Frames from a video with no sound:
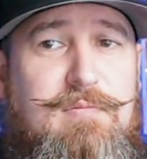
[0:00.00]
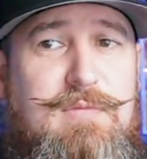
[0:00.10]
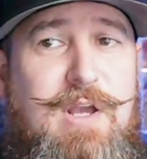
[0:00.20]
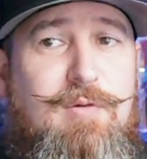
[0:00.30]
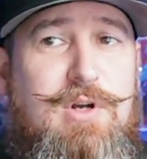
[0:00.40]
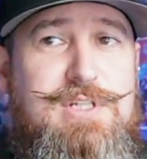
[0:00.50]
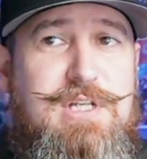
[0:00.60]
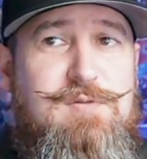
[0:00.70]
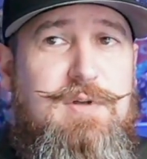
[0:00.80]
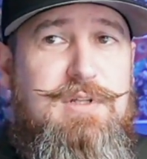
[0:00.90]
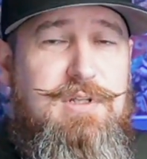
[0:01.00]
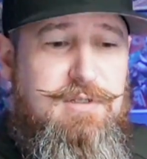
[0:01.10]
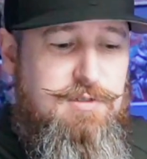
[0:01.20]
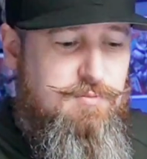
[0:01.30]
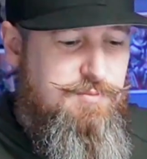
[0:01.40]
Now, our sixth one,
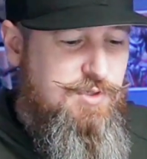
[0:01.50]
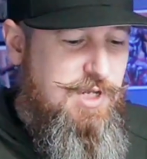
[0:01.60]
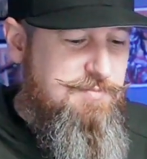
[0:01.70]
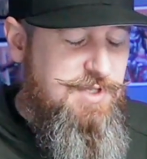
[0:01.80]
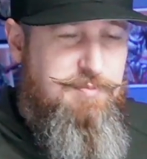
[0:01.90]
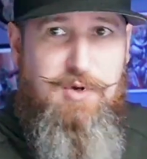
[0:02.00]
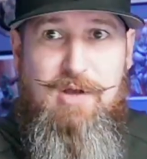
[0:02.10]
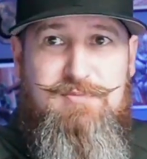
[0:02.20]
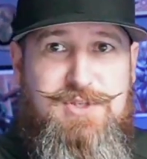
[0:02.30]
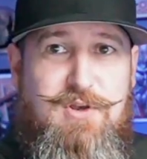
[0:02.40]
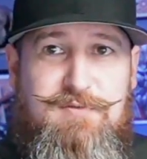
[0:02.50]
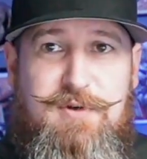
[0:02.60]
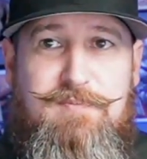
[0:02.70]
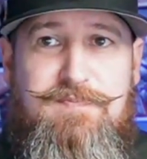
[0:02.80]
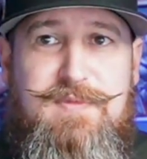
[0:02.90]
you got to be the problem
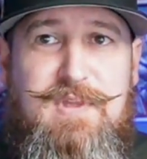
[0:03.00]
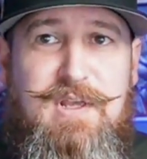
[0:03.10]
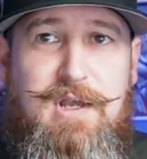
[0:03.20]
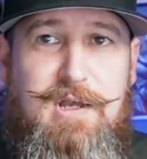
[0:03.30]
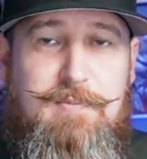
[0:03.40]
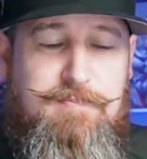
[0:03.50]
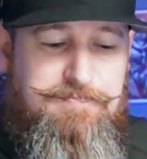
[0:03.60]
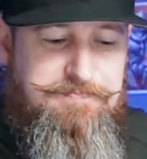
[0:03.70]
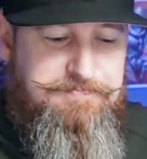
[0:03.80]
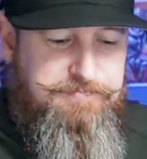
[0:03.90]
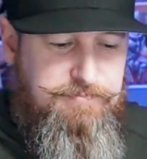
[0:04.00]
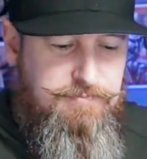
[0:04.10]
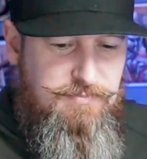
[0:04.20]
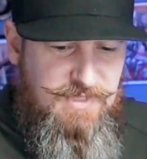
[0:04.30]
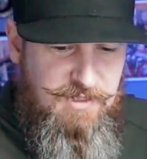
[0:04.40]
solver.
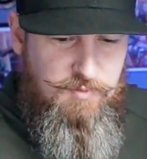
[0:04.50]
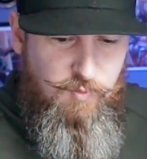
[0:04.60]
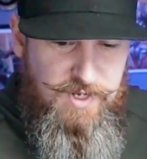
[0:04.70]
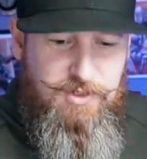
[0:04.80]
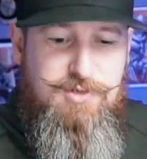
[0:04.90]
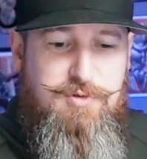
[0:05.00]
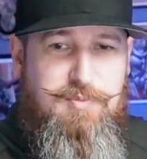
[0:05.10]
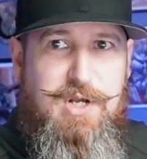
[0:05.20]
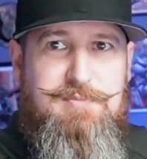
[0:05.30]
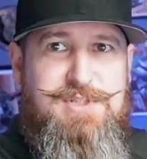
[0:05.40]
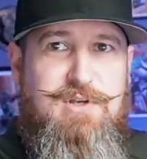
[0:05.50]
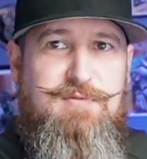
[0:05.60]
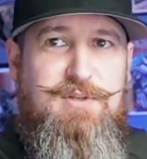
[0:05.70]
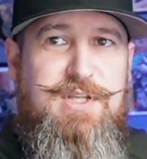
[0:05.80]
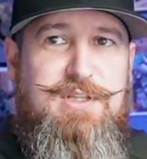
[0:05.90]
When are you the problem
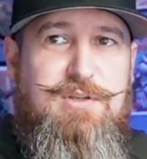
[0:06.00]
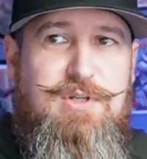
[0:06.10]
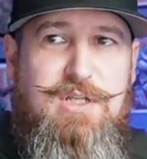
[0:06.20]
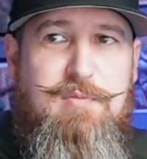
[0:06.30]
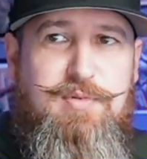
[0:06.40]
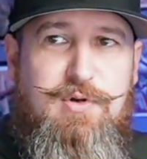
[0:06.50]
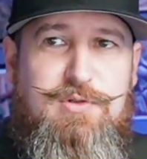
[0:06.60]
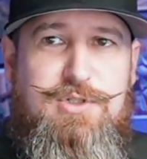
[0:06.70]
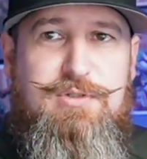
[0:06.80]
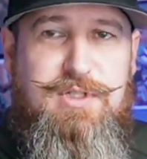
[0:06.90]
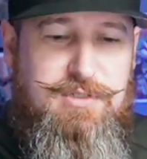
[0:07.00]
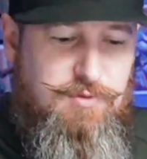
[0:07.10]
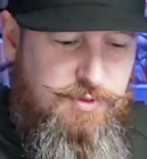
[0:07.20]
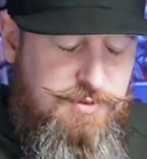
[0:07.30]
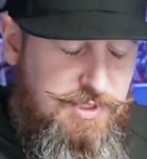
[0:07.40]
solver? Like your unique
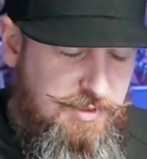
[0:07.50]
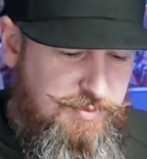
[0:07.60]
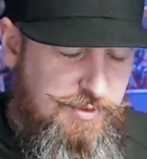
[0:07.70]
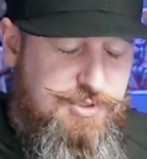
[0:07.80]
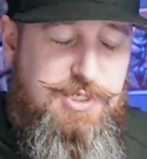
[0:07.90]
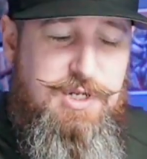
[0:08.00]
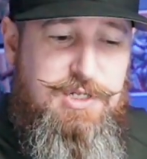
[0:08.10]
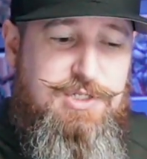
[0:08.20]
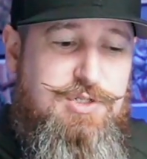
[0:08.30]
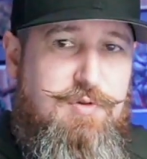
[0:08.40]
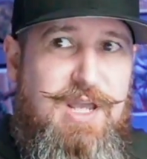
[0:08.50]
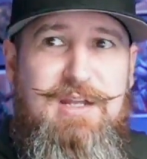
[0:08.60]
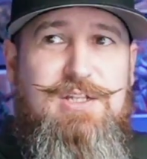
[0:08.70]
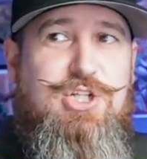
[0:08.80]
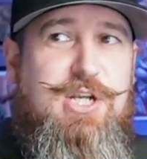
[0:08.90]
approach to
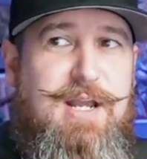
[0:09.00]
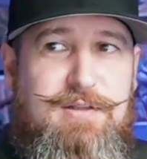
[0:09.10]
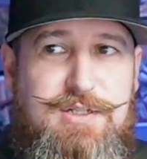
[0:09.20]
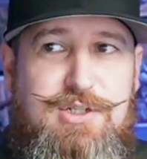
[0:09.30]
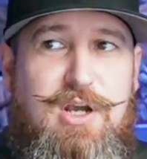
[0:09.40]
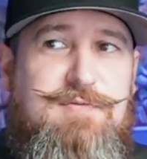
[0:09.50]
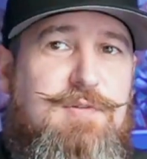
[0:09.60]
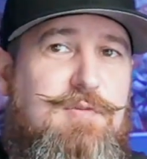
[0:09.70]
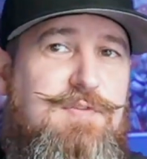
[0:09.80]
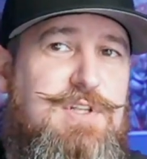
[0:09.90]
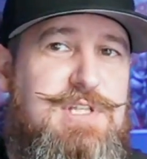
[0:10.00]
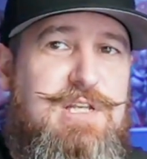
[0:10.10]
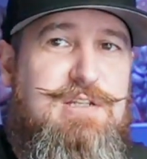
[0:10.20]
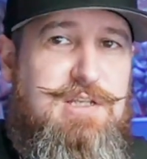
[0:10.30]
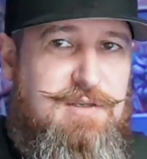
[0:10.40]
any challenge often reveals
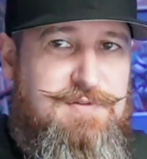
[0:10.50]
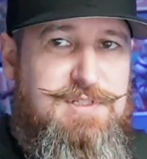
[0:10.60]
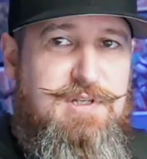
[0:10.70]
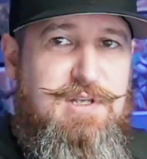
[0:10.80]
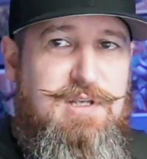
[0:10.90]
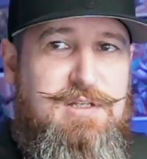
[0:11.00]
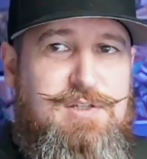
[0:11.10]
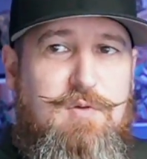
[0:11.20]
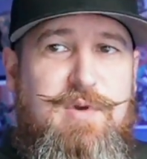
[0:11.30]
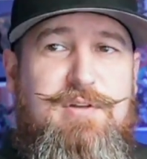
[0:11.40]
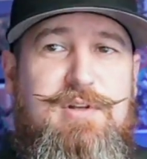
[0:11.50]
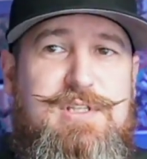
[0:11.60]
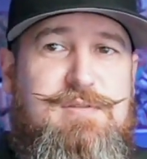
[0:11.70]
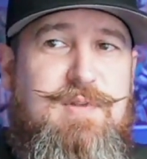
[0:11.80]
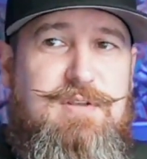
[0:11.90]
hidden gifts. So whether
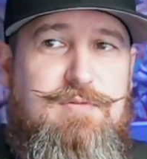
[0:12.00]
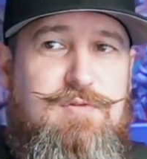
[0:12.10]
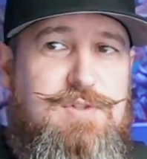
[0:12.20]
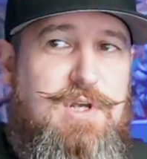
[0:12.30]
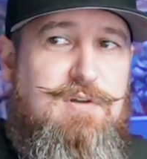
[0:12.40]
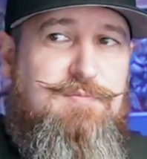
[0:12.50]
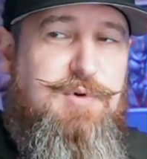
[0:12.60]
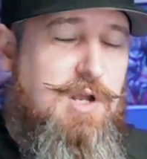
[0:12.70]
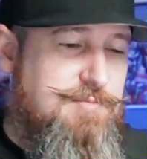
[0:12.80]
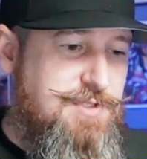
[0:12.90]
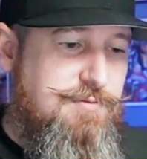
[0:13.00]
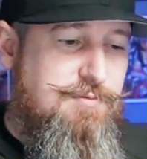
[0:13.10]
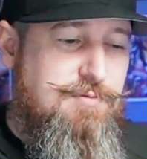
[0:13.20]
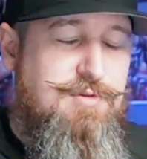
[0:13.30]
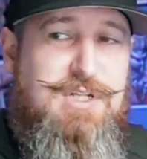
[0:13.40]
it's that you solve problems
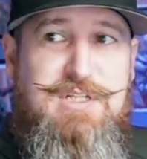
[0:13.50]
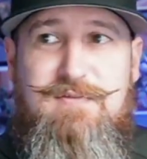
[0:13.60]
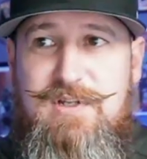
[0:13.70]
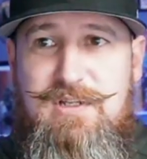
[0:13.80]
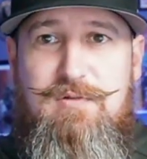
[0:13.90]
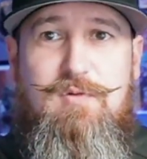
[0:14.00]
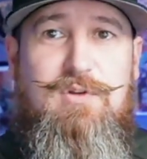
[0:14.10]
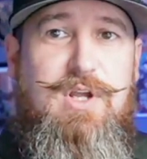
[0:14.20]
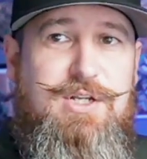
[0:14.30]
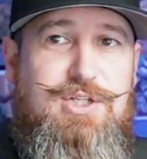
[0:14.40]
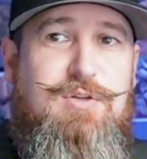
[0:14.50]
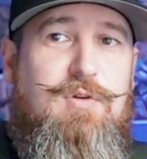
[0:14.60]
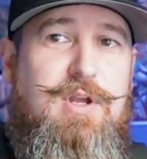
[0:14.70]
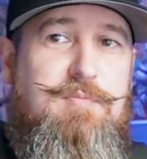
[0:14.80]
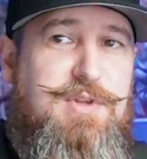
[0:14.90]
through creativity or logic
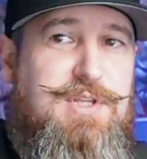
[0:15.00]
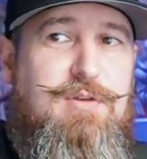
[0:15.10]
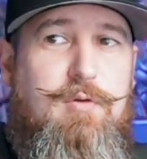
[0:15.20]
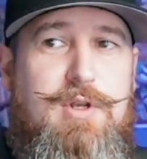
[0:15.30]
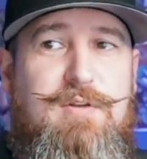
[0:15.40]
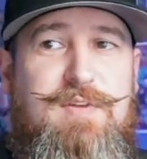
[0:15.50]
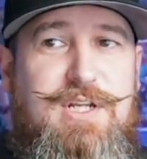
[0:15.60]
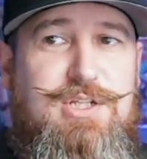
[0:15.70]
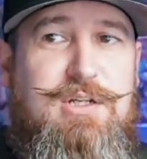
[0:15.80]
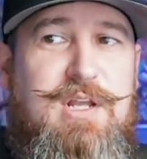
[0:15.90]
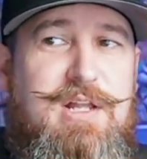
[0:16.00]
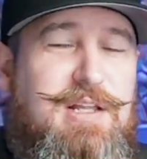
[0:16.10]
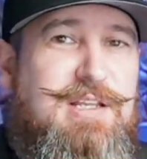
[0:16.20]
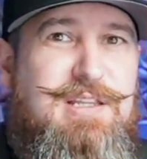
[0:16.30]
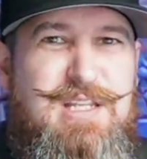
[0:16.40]
or empathy or innovation,
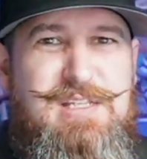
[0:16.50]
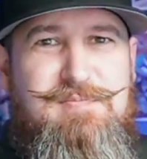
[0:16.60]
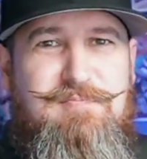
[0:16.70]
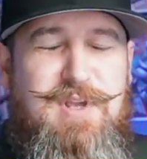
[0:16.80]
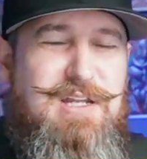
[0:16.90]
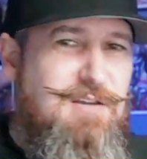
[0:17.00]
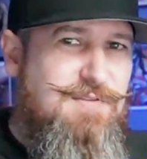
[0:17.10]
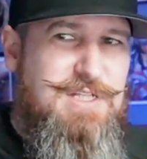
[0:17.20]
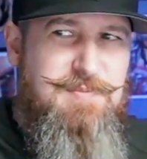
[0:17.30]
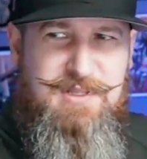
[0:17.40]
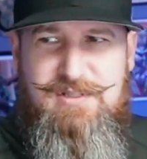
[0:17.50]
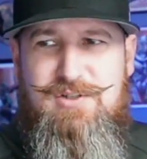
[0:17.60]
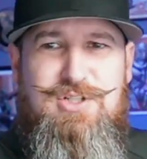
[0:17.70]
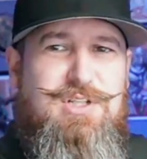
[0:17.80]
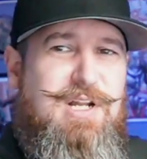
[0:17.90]
any of these methods
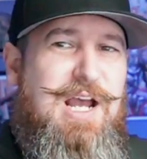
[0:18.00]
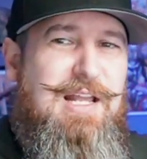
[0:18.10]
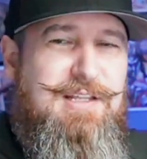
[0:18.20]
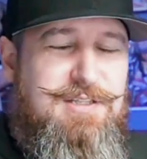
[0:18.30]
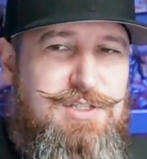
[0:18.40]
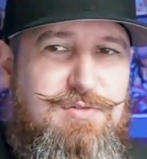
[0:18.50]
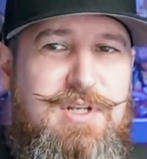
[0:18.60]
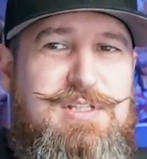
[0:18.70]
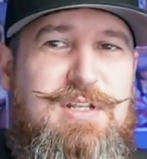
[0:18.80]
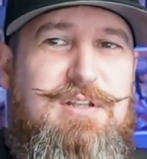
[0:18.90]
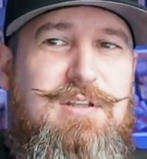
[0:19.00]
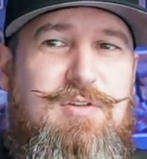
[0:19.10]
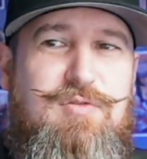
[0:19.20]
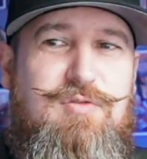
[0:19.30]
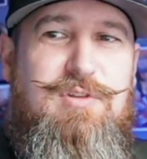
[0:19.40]
are just going to highlight the strengths that
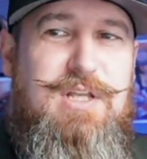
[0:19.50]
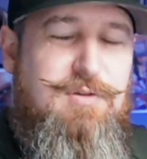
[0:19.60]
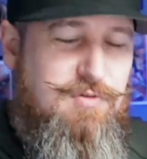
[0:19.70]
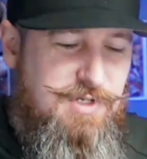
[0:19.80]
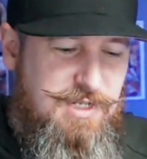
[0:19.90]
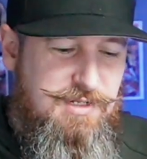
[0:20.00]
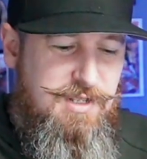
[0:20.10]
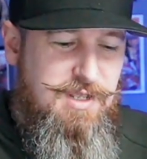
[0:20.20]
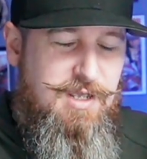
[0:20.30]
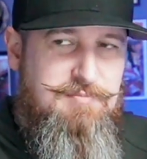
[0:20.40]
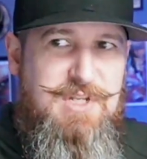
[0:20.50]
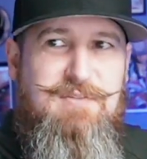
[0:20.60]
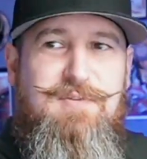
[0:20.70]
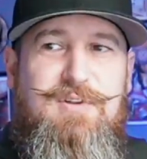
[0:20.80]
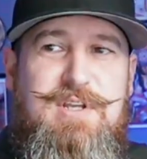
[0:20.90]
can create
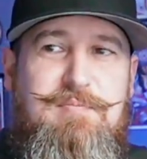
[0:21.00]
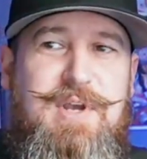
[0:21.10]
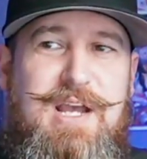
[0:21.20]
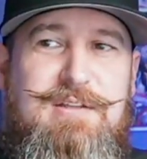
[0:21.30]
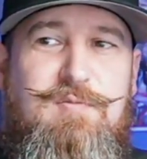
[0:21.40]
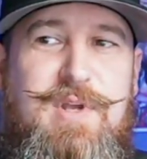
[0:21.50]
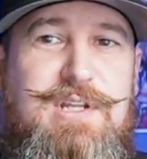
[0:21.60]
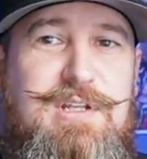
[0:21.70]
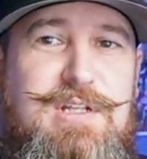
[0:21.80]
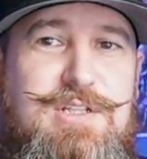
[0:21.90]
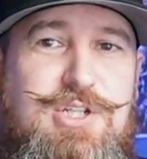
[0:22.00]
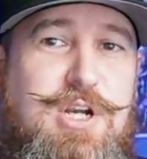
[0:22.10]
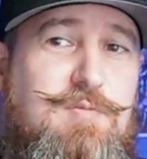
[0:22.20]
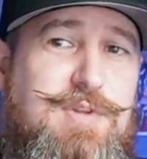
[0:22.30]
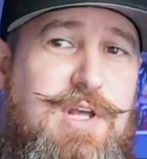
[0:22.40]
meaningful impact when it's
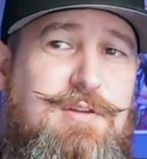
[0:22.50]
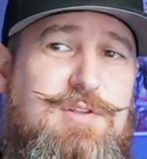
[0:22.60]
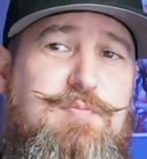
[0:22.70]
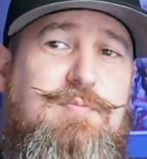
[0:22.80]
shared with others.